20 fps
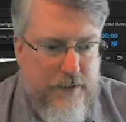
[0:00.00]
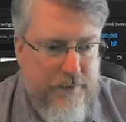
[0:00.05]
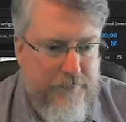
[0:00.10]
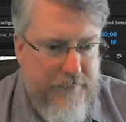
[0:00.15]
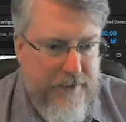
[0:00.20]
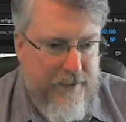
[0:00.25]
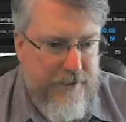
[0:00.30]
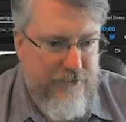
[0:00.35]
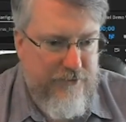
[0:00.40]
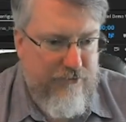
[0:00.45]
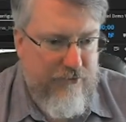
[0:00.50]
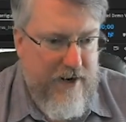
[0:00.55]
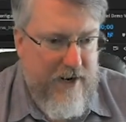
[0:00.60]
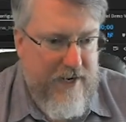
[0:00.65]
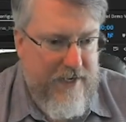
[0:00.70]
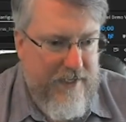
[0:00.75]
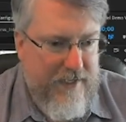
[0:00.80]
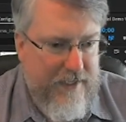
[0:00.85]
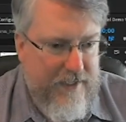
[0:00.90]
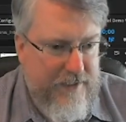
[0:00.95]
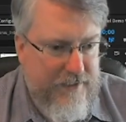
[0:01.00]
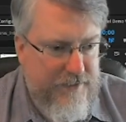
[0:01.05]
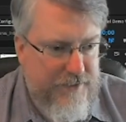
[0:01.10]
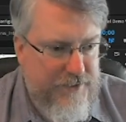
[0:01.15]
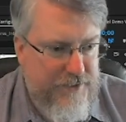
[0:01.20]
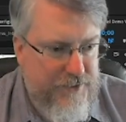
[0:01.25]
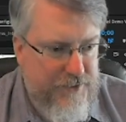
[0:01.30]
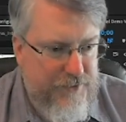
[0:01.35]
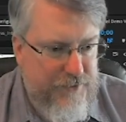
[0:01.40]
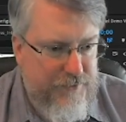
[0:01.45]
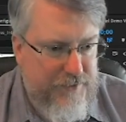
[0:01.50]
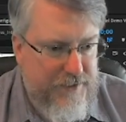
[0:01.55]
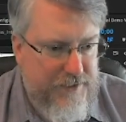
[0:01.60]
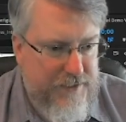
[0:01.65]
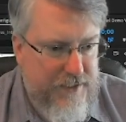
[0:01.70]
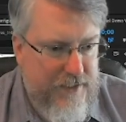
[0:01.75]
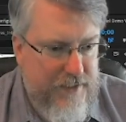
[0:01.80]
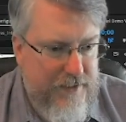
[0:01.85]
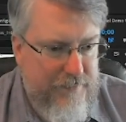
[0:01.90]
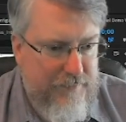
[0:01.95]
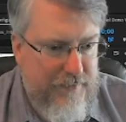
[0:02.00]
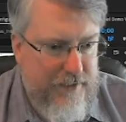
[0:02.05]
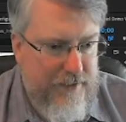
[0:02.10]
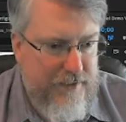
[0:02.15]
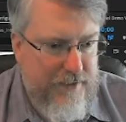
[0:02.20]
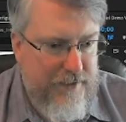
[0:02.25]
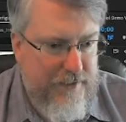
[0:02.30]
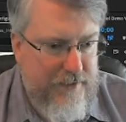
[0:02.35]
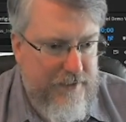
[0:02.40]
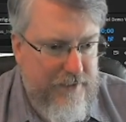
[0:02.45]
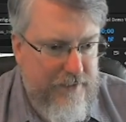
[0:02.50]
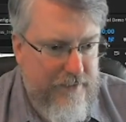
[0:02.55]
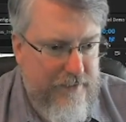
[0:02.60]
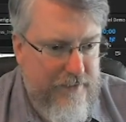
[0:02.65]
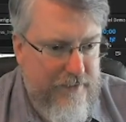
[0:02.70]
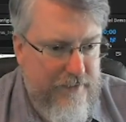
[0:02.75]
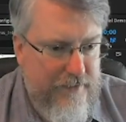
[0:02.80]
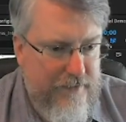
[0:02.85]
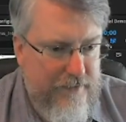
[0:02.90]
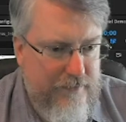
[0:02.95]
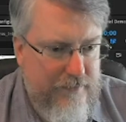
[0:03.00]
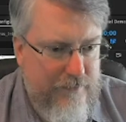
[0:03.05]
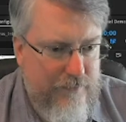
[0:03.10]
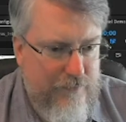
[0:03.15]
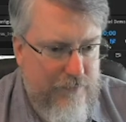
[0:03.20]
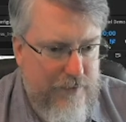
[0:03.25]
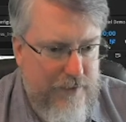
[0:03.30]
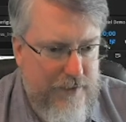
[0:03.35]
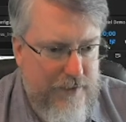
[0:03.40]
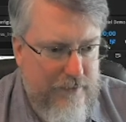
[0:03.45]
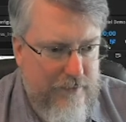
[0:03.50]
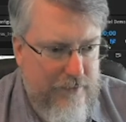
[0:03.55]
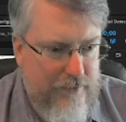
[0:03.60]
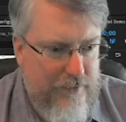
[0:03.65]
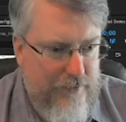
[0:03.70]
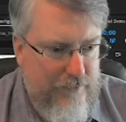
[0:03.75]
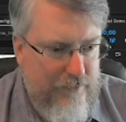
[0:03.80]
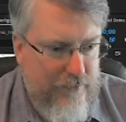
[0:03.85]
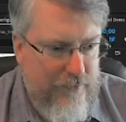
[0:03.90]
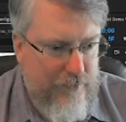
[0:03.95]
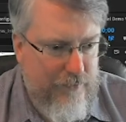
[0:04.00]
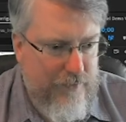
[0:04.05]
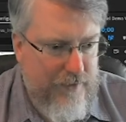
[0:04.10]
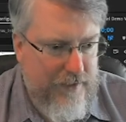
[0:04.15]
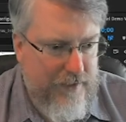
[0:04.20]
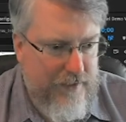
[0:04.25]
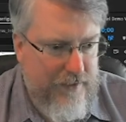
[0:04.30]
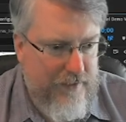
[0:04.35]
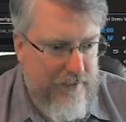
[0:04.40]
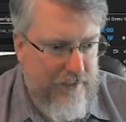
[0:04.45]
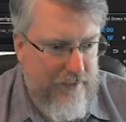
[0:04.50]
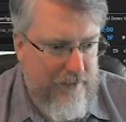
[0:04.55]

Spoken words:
I'm going to drag it into the timeline here. What are you doing?